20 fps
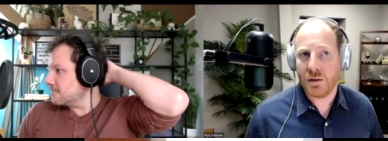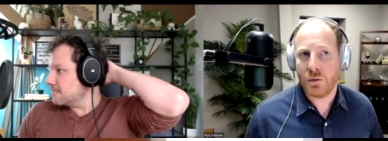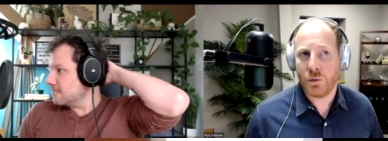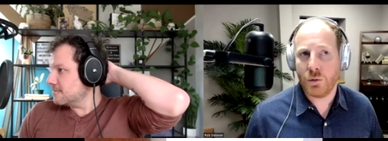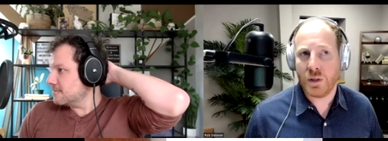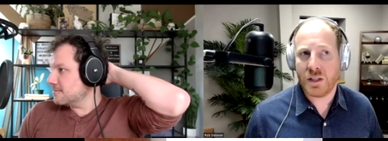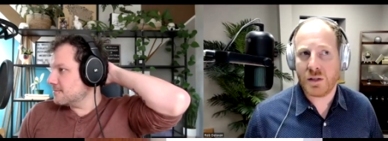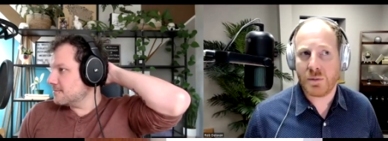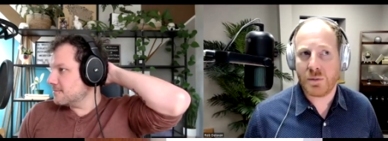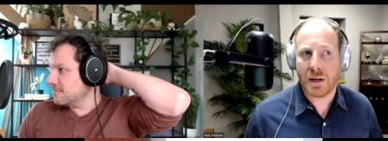Speaker 1: we
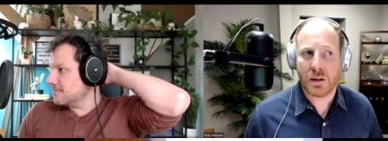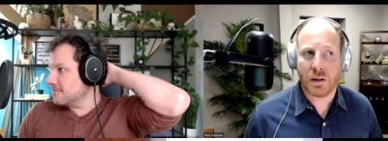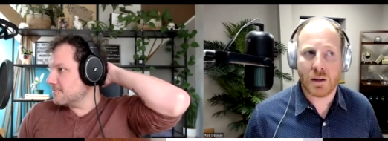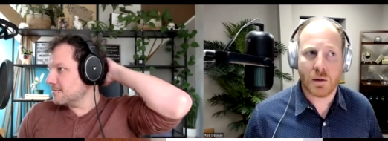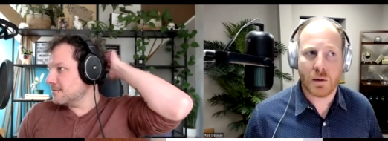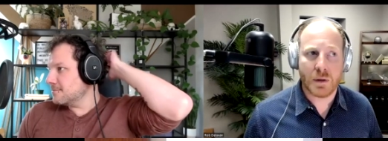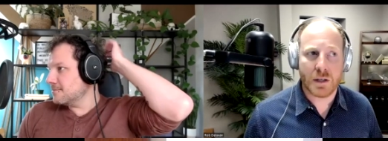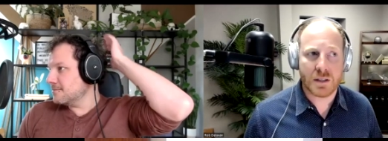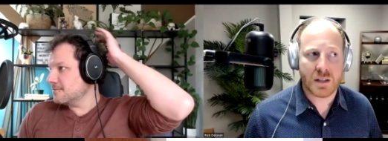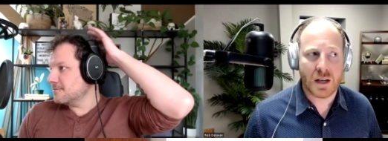spent a little bit
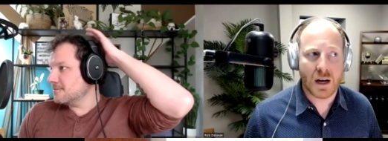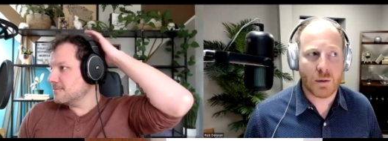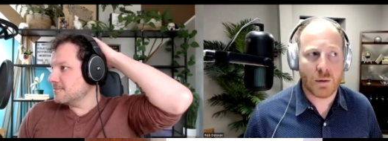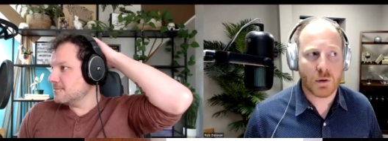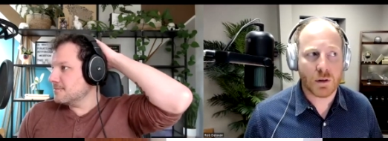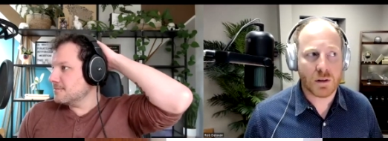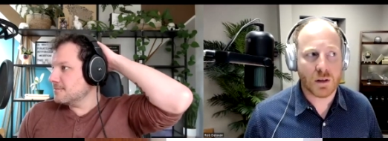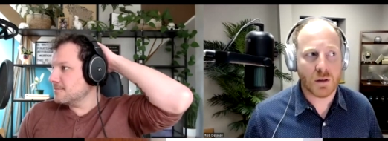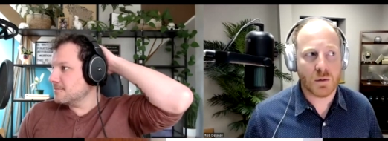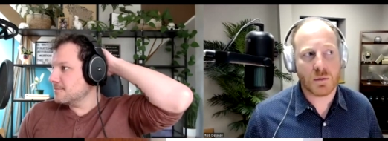of time with
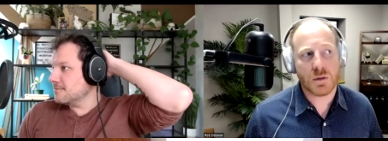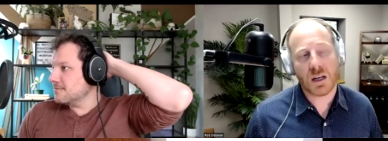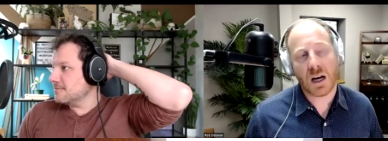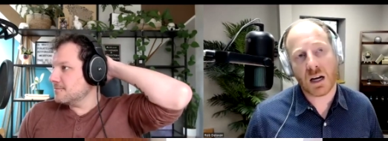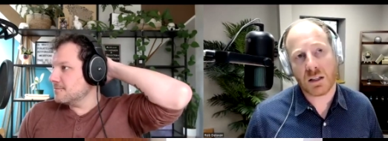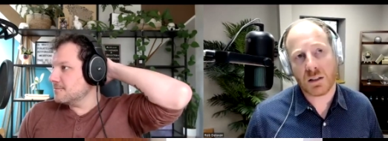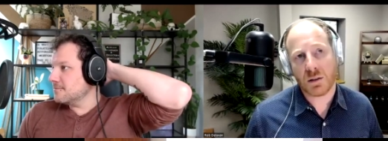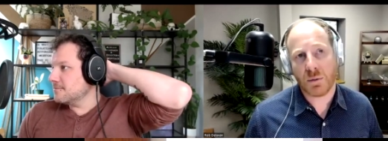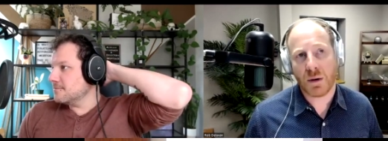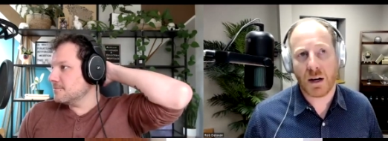them,
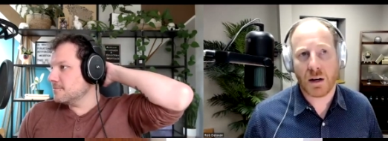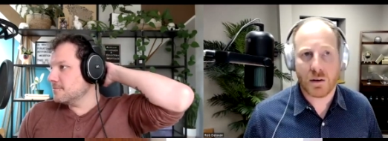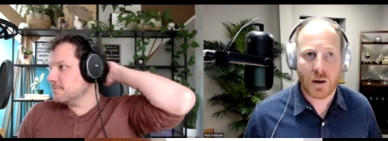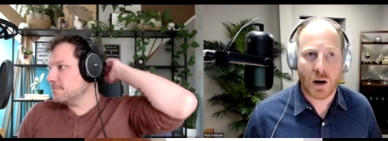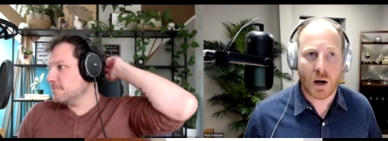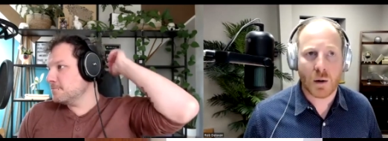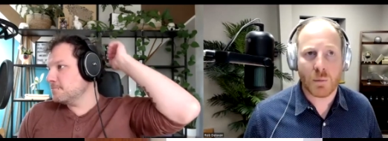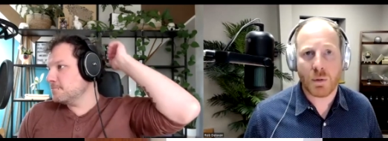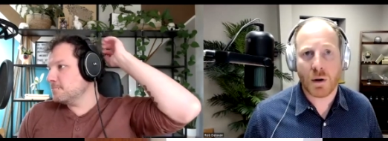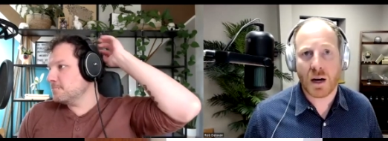talked about our
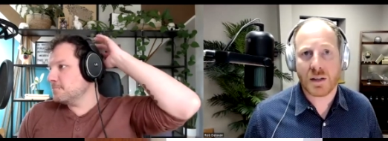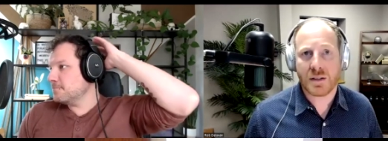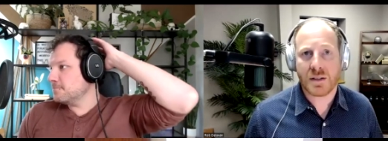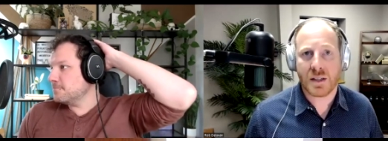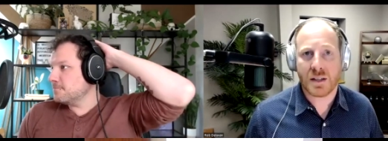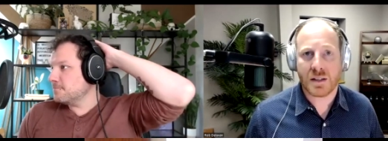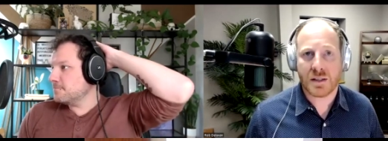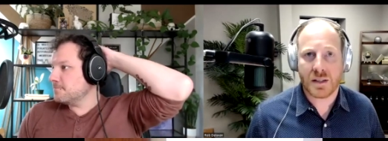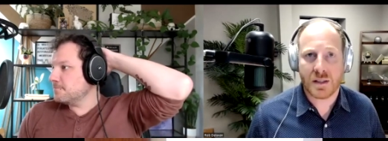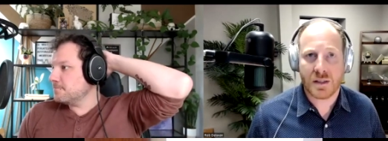
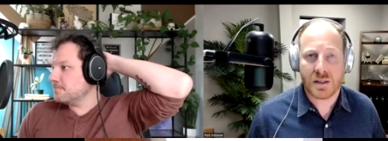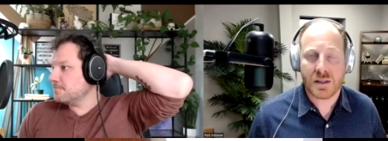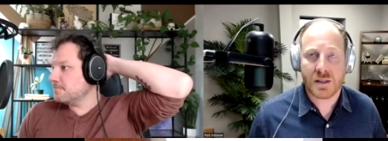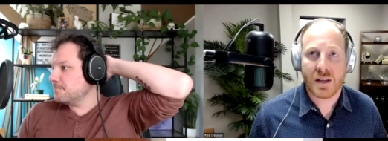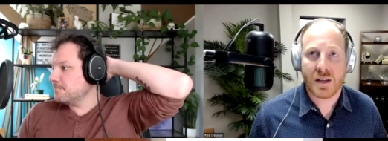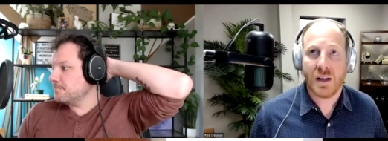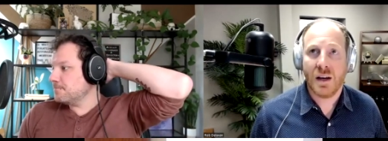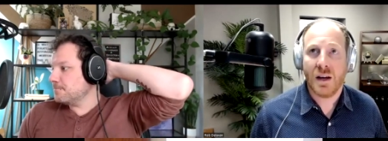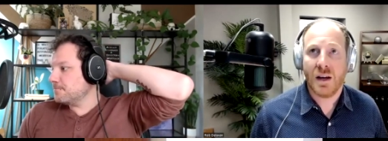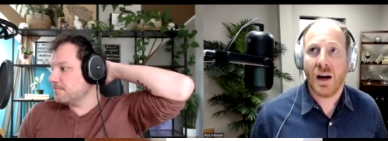processes,
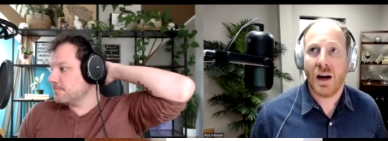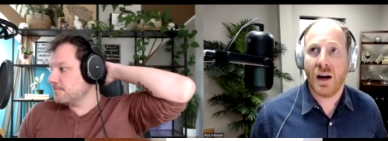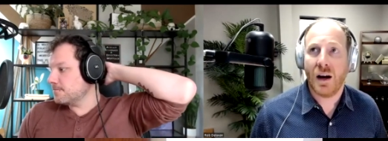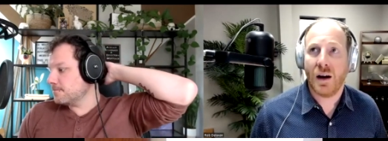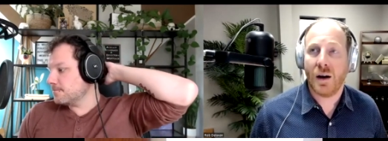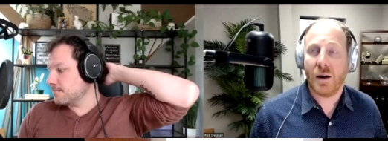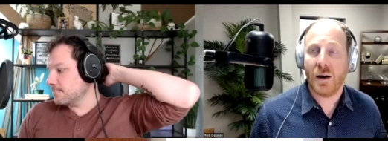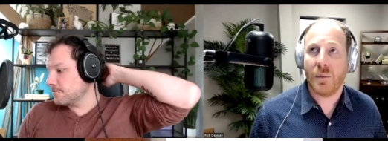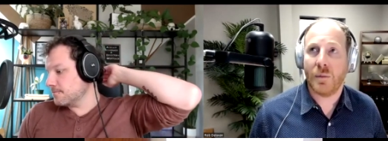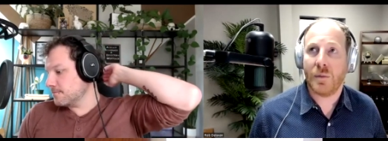
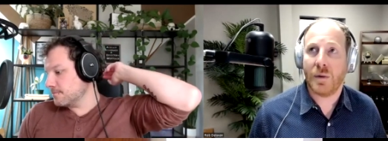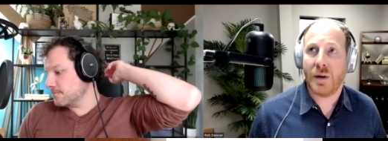um,